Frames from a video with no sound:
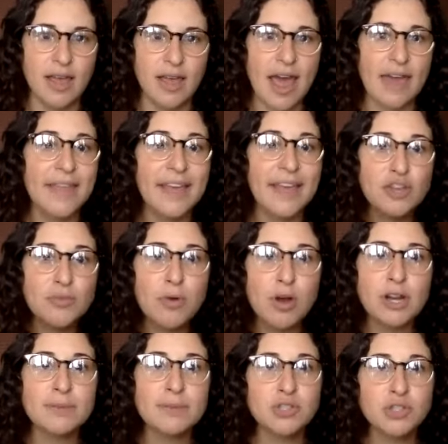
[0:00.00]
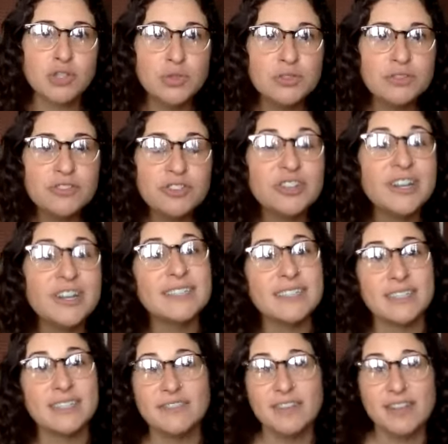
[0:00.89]
And like you brought up too of
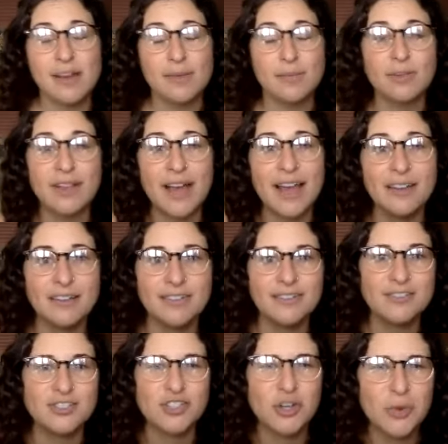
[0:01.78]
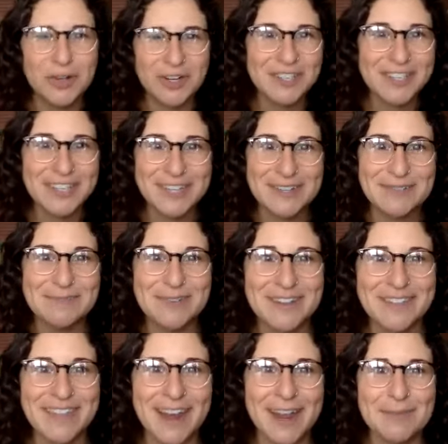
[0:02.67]
creativity, I'm glad so early to
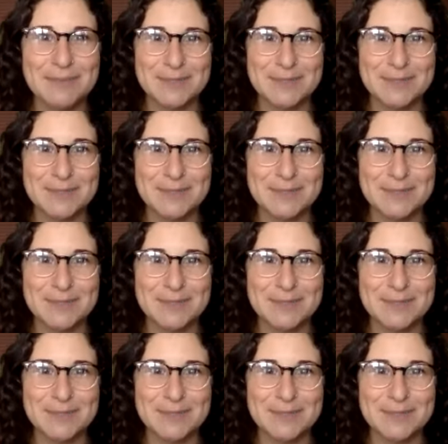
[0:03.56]
bring that up,